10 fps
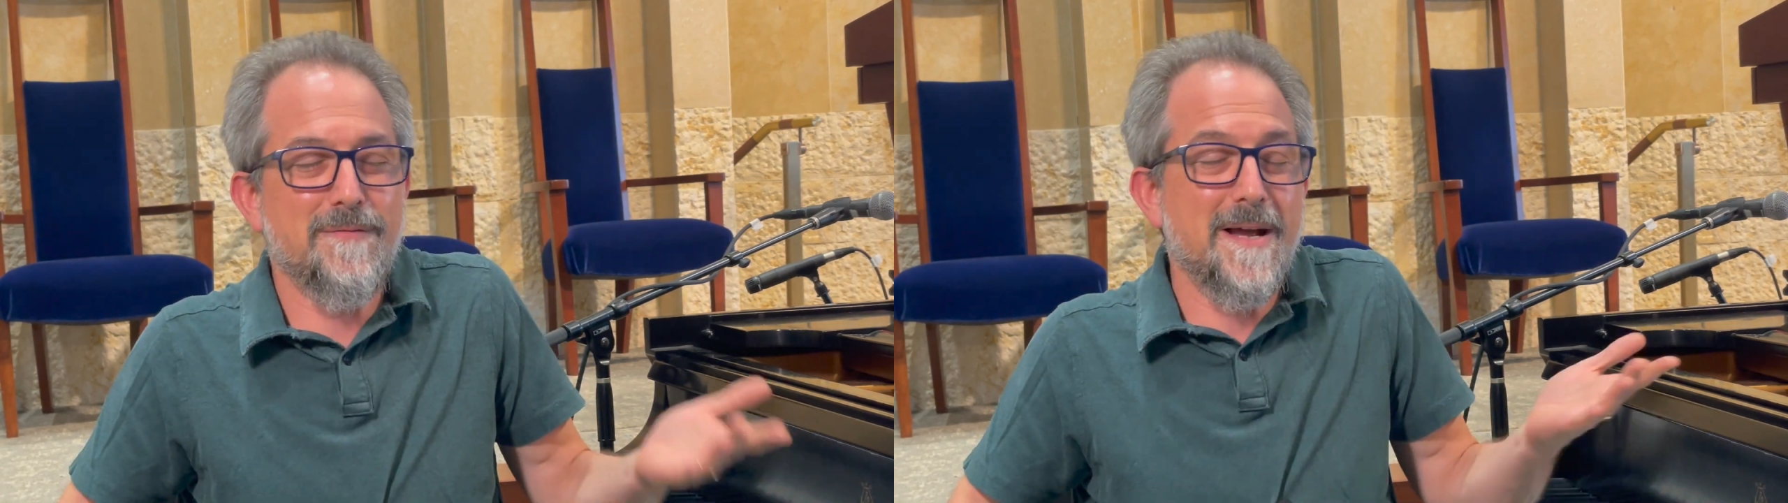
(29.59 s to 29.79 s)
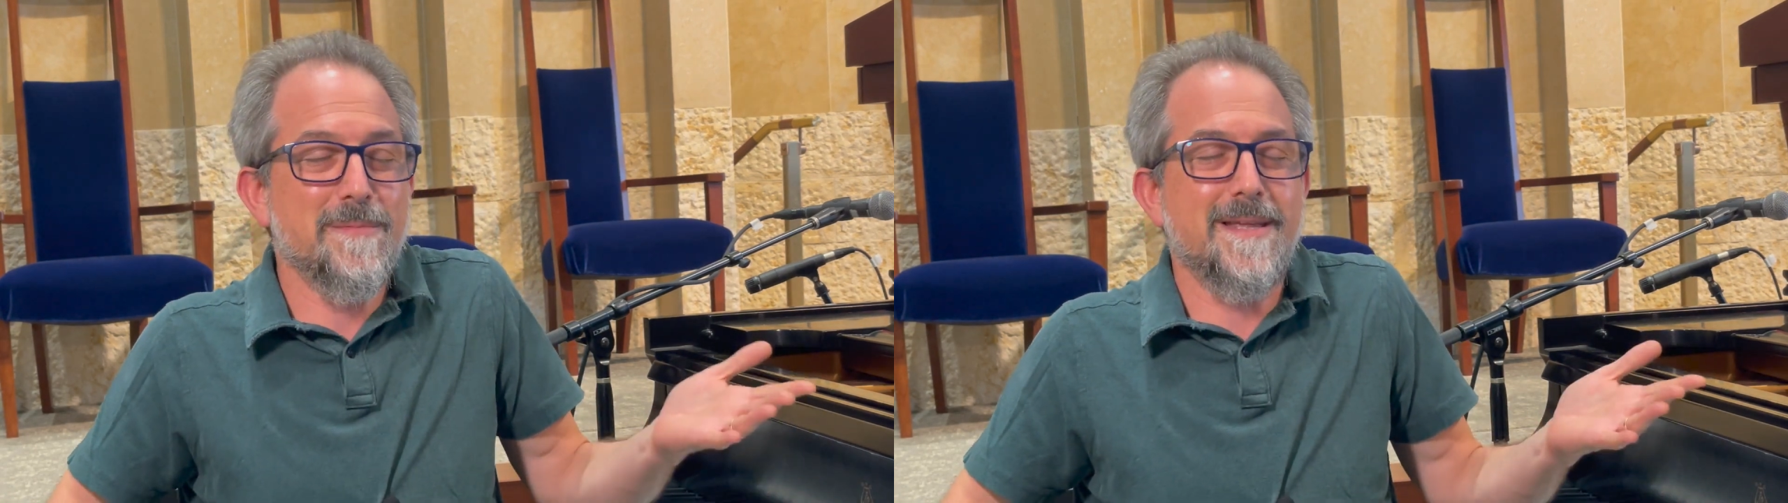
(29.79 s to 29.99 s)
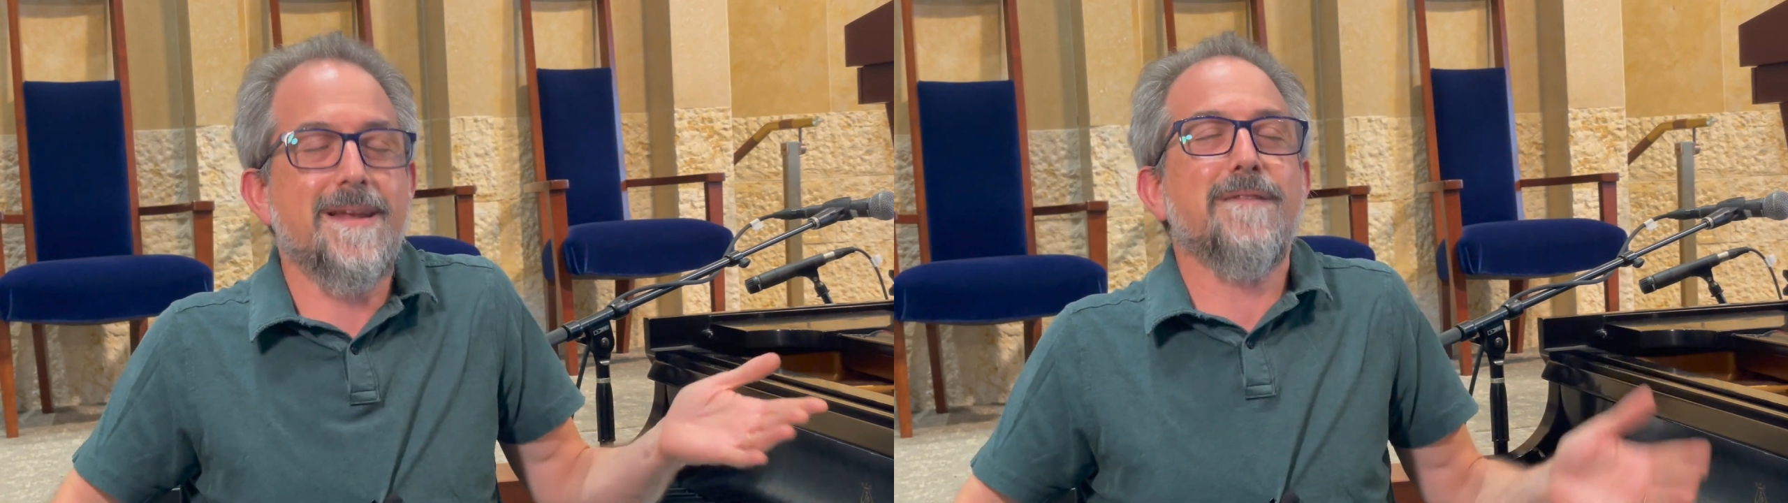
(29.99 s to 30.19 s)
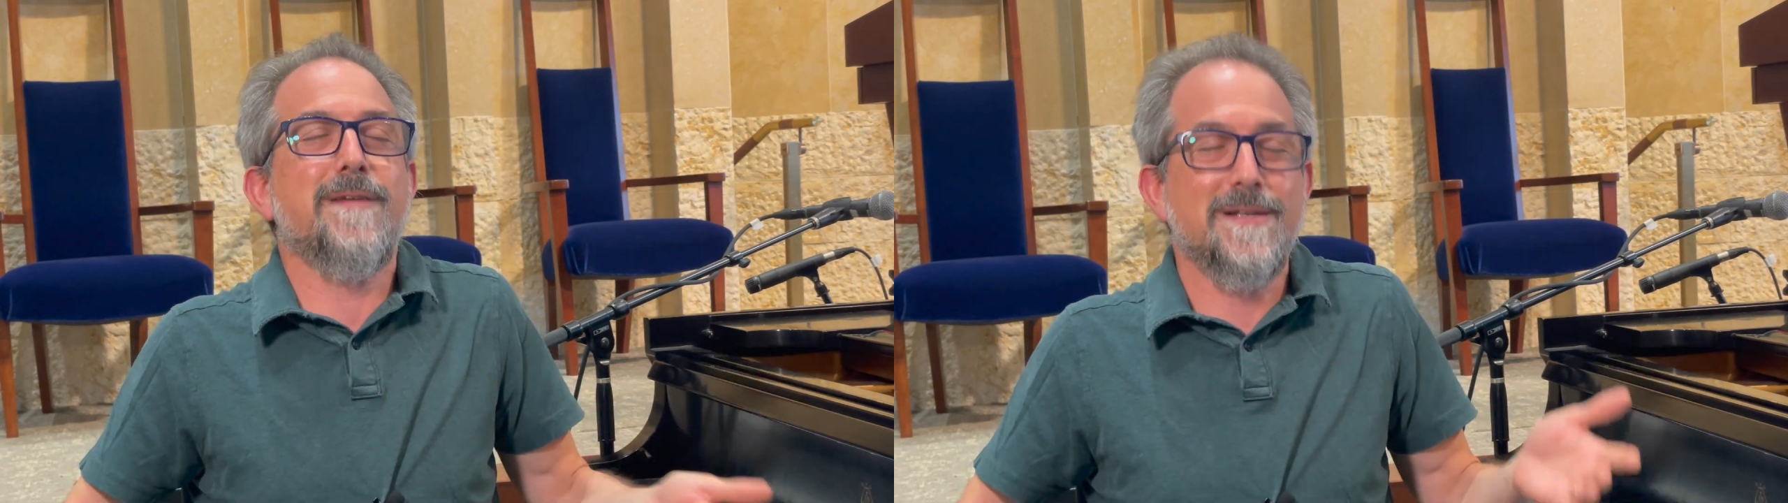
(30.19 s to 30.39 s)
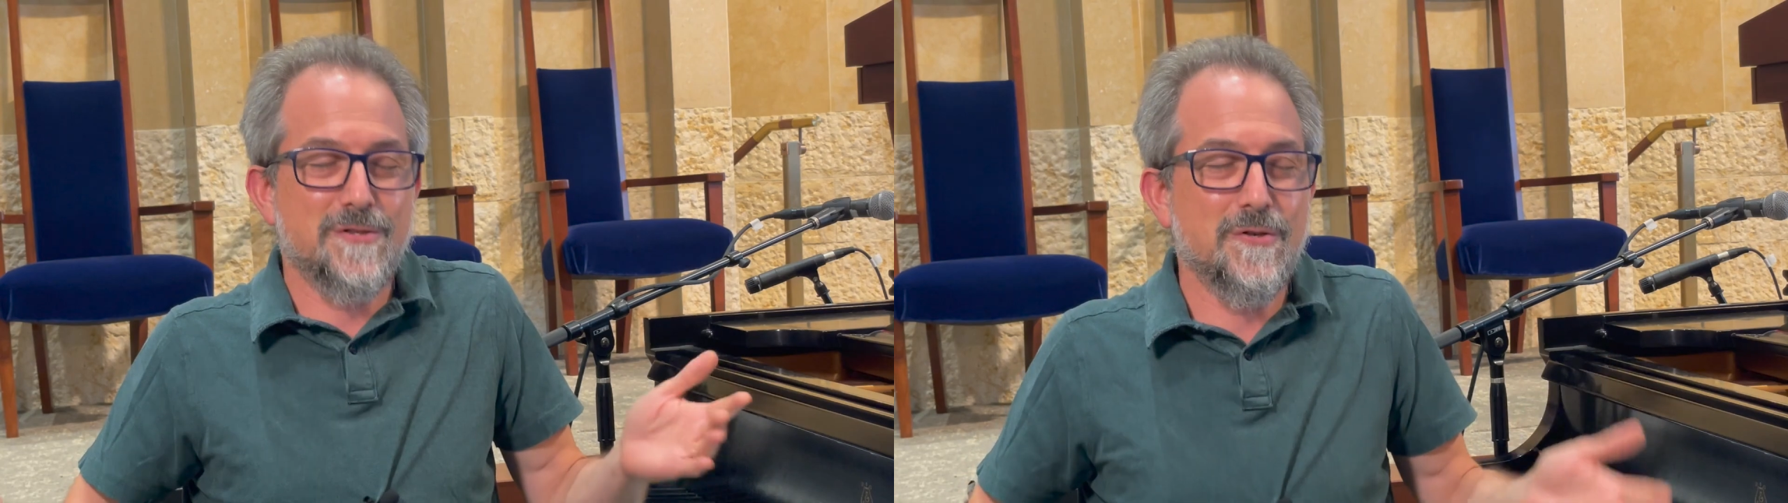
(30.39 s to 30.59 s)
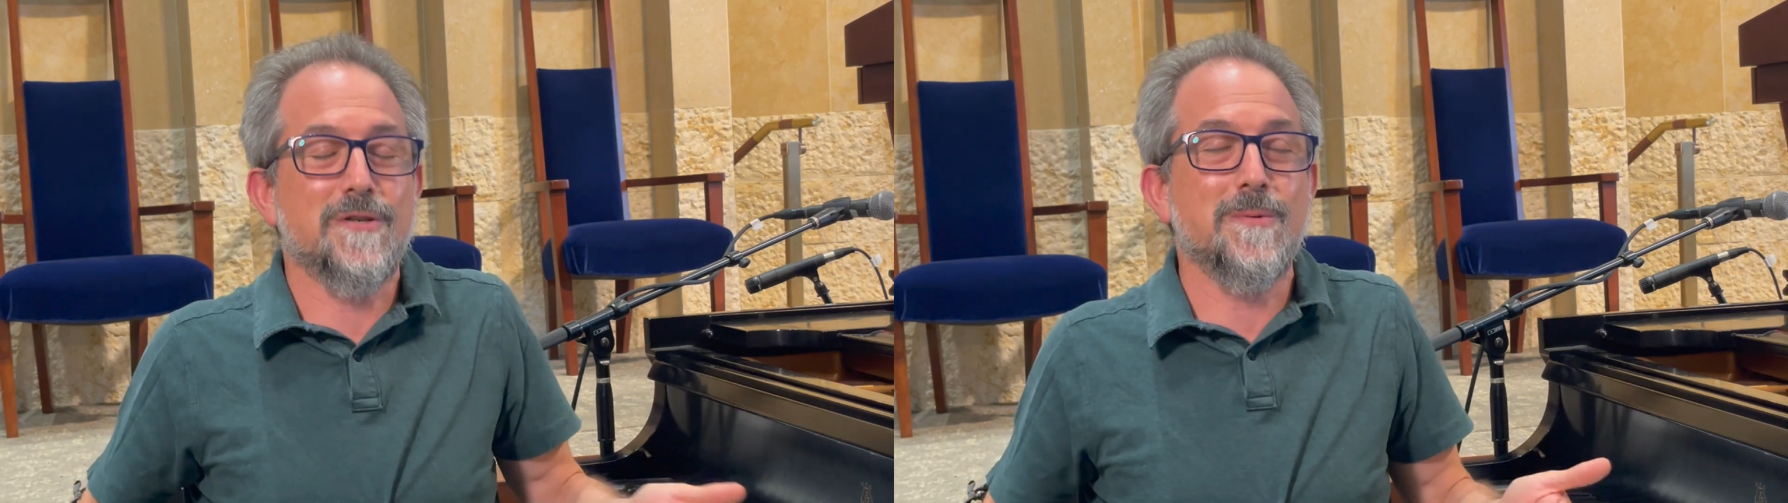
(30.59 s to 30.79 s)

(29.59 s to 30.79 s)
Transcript: family that identified as Jewish.